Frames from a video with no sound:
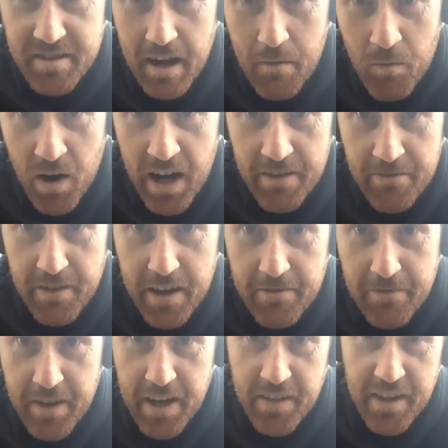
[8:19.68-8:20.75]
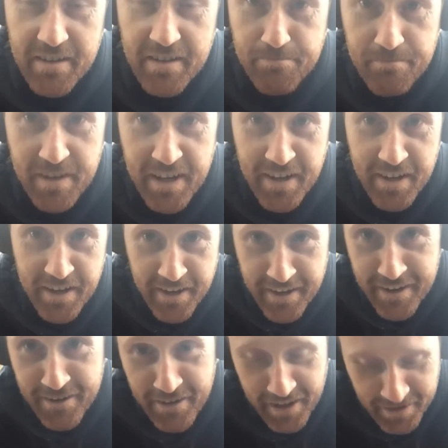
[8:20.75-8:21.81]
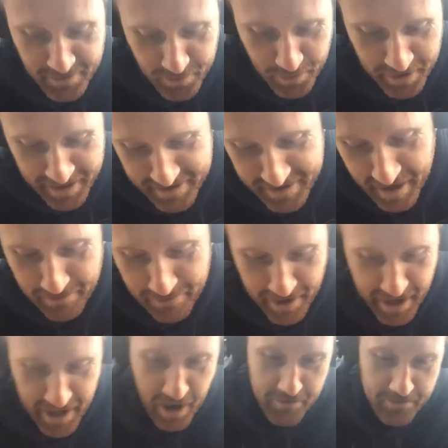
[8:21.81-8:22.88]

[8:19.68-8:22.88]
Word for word: someone if they figure their they sort their stuff out.